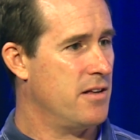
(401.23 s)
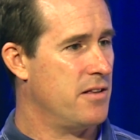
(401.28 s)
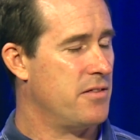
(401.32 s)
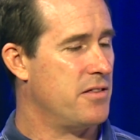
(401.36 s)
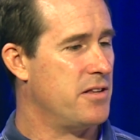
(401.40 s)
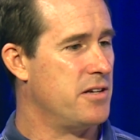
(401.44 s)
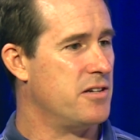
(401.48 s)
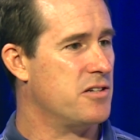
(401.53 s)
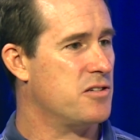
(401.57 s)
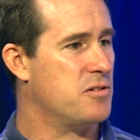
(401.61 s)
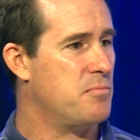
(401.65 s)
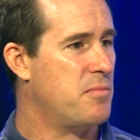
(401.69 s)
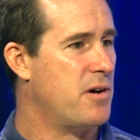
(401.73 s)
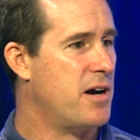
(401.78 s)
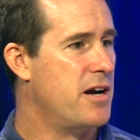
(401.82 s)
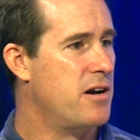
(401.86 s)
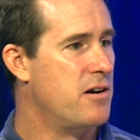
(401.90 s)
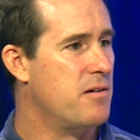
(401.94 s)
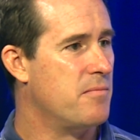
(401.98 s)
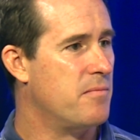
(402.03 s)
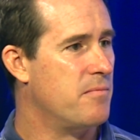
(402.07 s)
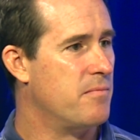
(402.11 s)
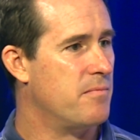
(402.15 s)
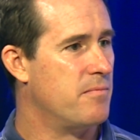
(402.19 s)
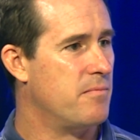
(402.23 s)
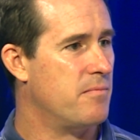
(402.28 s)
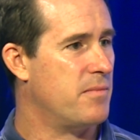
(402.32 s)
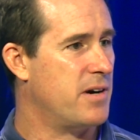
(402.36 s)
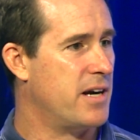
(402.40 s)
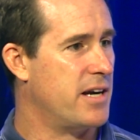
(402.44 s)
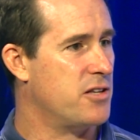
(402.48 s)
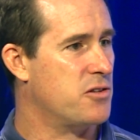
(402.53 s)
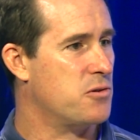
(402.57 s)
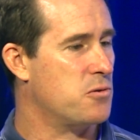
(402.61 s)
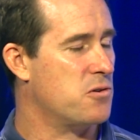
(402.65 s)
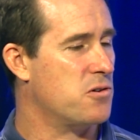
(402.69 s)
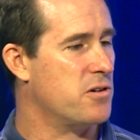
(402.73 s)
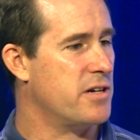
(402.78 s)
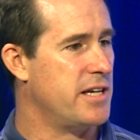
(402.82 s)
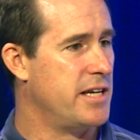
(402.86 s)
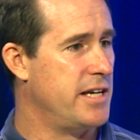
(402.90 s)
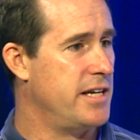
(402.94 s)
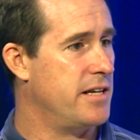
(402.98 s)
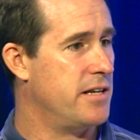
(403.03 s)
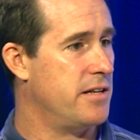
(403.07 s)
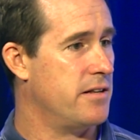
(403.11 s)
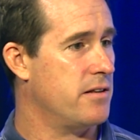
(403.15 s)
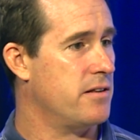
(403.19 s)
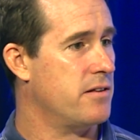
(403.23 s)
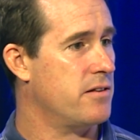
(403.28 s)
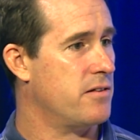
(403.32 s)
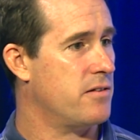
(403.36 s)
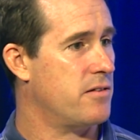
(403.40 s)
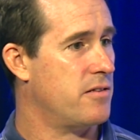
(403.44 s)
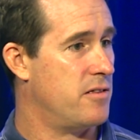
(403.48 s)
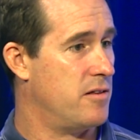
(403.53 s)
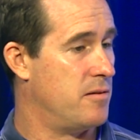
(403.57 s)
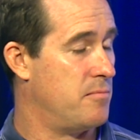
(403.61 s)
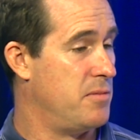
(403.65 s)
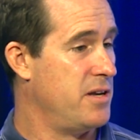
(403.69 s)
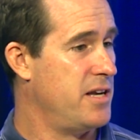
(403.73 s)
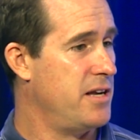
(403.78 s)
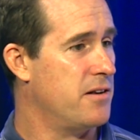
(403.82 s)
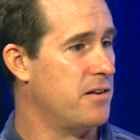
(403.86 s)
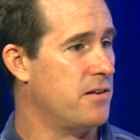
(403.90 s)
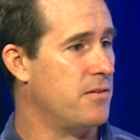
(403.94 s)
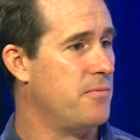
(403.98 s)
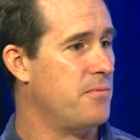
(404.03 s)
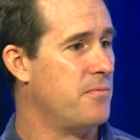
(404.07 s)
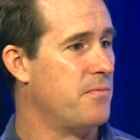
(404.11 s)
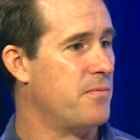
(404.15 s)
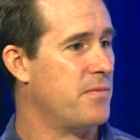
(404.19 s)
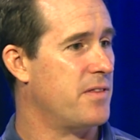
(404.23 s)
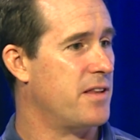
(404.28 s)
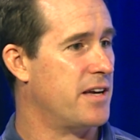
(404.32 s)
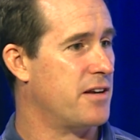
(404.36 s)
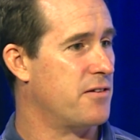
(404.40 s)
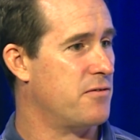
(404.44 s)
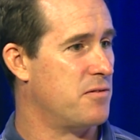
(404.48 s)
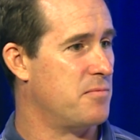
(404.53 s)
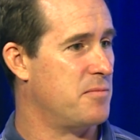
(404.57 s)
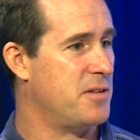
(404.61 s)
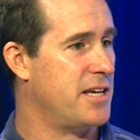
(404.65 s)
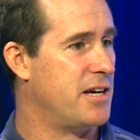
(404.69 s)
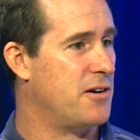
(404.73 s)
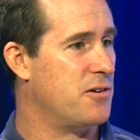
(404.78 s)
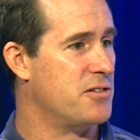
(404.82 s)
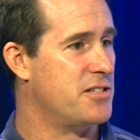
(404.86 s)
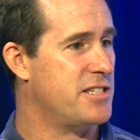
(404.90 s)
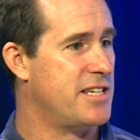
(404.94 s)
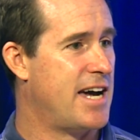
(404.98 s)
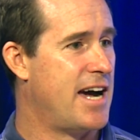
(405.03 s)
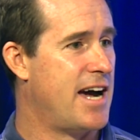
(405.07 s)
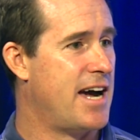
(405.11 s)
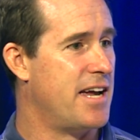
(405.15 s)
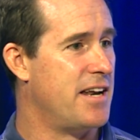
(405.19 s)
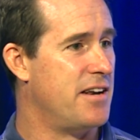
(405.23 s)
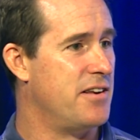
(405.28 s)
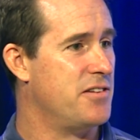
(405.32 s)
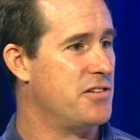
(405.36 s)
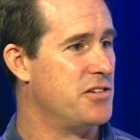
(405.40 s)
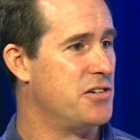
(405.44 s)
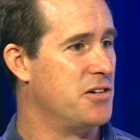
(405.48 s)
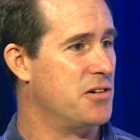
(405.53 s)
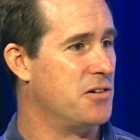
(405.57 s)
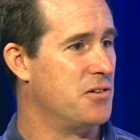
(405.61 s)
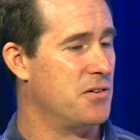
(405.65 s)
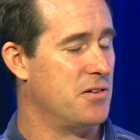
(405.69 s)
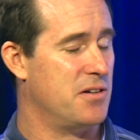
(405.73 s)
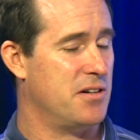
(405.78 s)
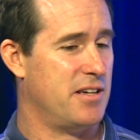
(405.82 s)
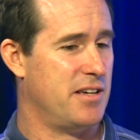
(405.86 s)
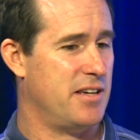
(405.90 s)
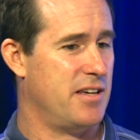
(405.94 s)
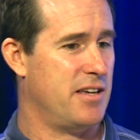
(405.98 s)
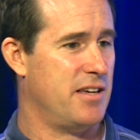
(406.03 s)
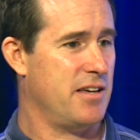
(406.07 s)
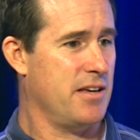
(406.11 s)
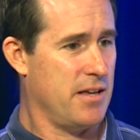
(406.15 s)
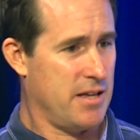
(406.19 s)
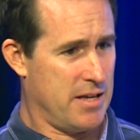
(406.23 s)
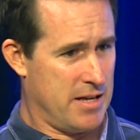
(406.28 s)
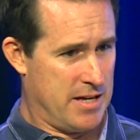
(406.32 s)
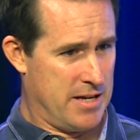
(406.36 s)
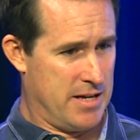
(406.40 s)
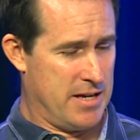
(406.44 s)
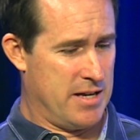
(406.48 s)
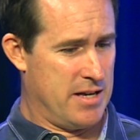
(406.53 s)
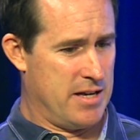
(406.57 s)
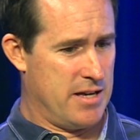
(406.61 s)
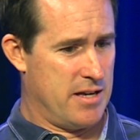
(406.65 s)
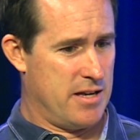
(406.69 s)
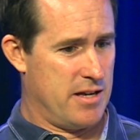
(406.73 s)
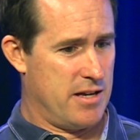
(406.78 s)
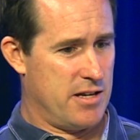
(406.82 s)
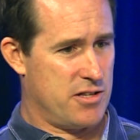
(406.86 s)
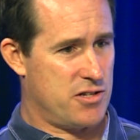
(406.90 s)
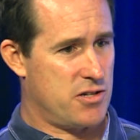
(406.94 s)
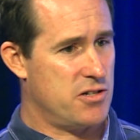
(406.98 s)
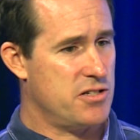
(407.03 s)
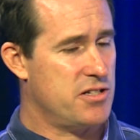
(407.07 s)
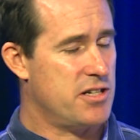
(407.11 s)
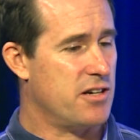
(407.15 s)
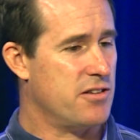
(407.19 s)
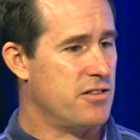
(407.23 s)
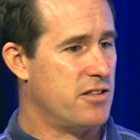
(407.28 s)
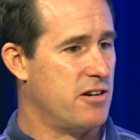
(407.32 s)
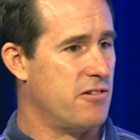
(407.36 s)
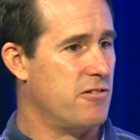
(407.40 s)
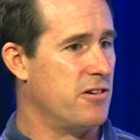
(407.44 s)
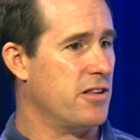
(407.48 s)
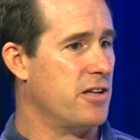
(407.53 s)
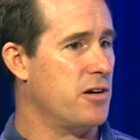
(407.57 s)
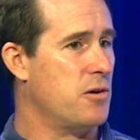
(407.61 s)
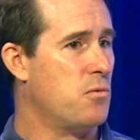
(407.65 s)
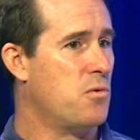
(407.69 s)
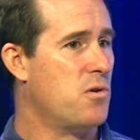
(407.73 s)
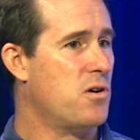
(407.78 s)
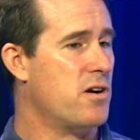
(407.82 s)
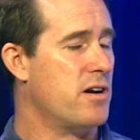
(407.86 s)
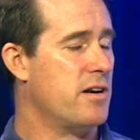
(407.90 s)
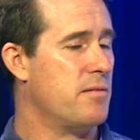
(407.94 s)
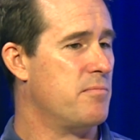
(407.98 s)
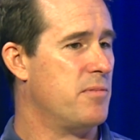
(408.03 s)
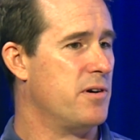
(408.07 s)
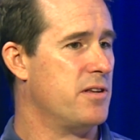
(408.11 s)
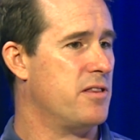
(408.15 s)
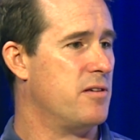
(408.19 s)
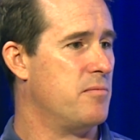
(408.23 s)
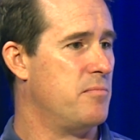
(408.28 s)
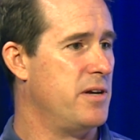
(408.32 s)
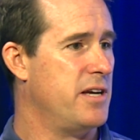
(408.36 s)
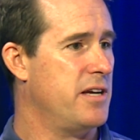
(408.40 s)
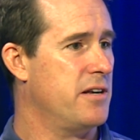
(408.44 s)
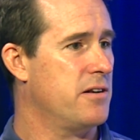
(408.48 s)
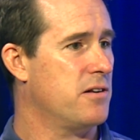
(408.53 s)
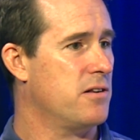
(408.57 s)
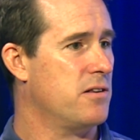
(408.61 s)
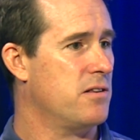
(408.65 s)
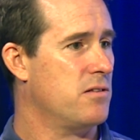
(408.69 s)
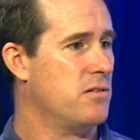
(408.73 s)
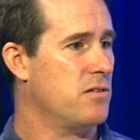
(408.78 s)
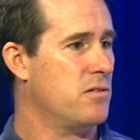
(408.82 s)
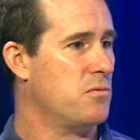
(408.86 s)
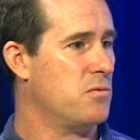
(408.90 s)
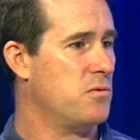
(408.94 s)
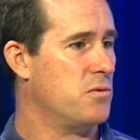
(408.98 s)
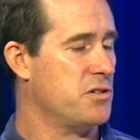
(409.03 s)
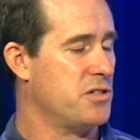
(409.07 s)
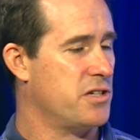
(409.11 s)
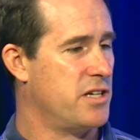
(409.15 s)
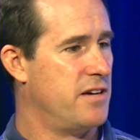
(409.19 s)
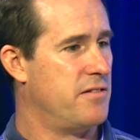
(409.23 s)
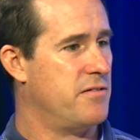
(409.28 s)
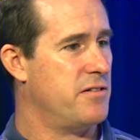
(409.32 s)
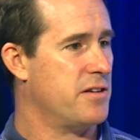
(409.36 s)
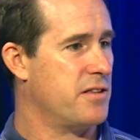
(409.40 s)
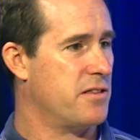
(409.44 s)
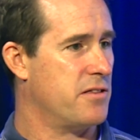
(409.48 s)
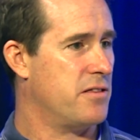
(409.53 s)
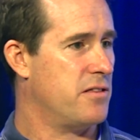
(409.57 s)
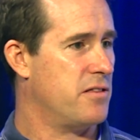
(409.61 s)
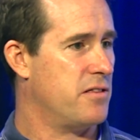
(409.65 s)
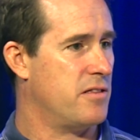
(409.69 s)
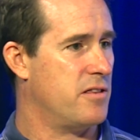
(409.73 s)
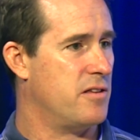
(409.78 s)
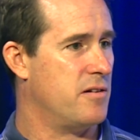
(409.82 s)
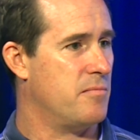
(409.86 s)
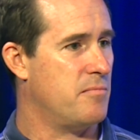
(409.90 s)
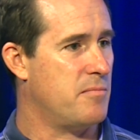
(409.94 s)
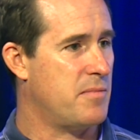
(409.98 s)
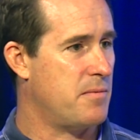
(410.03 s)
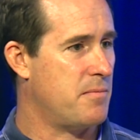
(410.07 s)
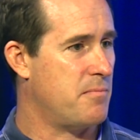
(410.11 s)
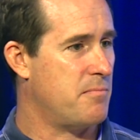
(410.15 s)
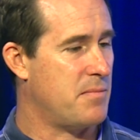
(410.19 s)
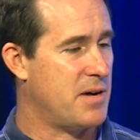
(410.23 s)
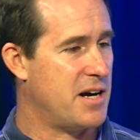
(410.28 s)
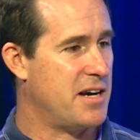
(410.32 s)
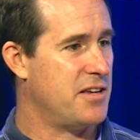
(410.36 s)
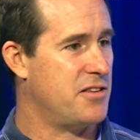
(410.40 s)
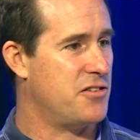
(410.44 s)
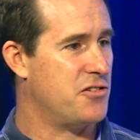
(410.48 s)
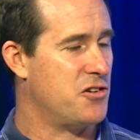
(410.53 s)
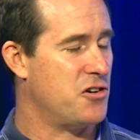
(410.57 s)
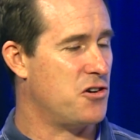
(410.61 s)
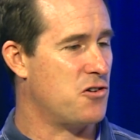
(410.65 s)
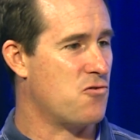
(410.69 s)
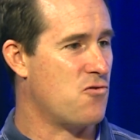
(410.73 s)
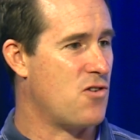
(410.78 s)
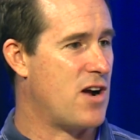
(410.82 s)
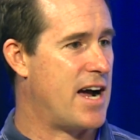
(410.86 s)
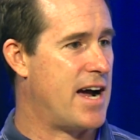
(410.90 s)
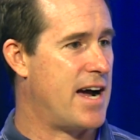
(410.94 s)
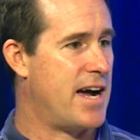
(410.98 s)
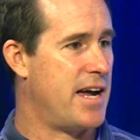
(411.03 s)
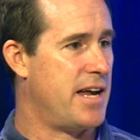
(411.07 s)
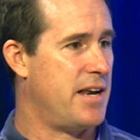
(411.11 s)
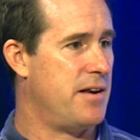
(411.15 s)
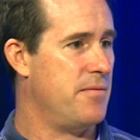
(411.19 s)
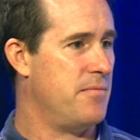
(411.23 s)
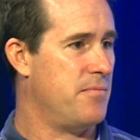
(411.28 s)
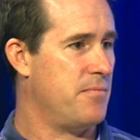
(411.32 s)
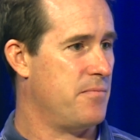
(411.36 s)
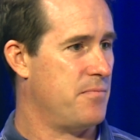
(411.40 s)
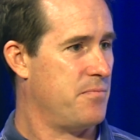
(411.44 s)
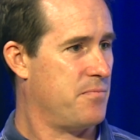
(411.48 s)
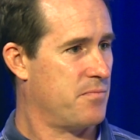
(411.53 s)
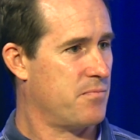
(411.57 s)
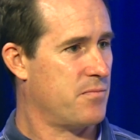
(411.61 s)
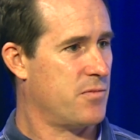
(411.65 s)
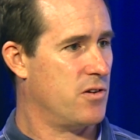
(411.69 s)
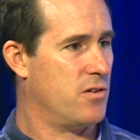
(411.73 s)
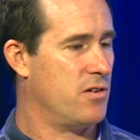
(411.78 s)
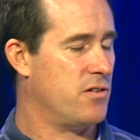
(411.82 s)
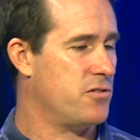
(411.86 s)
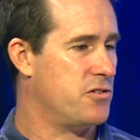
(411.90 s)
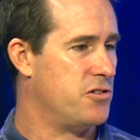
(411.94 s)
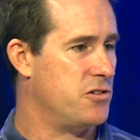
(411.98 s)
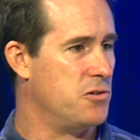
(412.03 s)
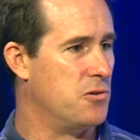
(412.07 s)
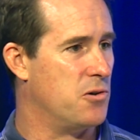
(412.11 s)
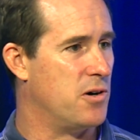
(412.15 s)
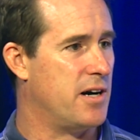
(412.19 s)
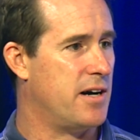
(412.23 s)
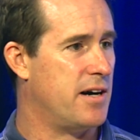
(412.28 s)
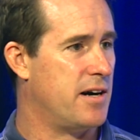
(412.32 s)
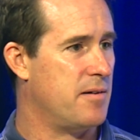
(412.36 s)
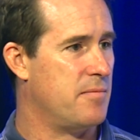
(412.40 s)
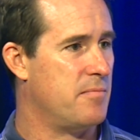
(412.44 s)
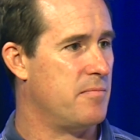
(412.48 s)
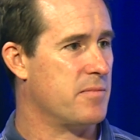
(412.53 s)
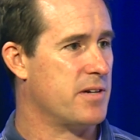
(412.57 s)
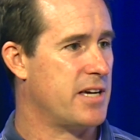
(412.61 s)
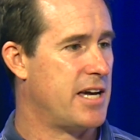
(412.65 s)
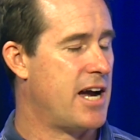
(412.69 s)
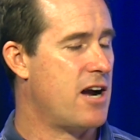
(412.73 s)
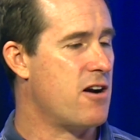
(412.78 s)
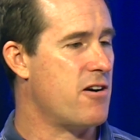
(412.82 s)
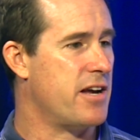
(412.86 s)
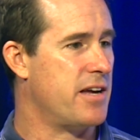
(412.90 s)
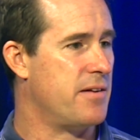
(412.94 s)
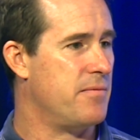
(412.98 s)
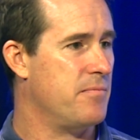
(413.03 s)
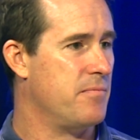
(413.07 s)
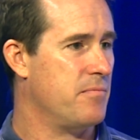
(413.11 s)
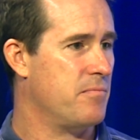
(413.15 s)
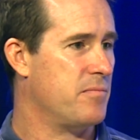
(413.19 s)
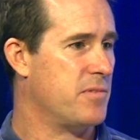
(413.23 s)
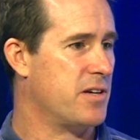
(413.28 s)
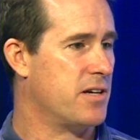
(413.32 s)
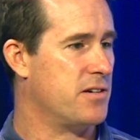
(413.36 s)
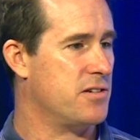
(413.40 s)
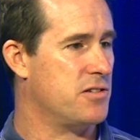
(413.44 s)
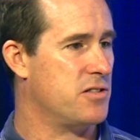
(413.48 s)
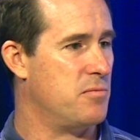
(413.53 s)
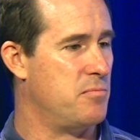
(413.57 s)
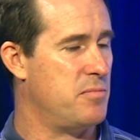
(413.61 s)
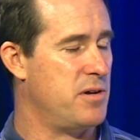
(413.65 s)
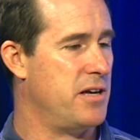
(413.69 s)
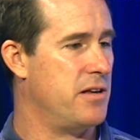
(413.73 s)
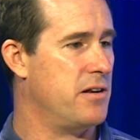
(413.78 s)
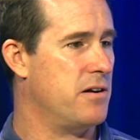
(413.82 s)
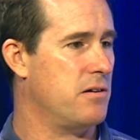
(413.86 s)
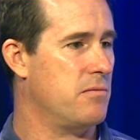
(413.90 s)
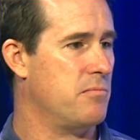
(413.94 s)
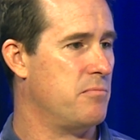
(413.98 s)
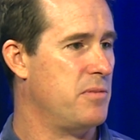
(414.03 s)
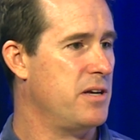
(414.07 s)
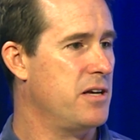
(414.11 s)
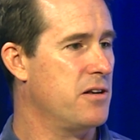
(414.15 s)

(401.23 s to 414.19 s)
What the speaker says: these spider mites were eating the beetle, like from the outside. So it turns out they really weren't, but the beetle was giving the mites a ride to carrion, because the beetle,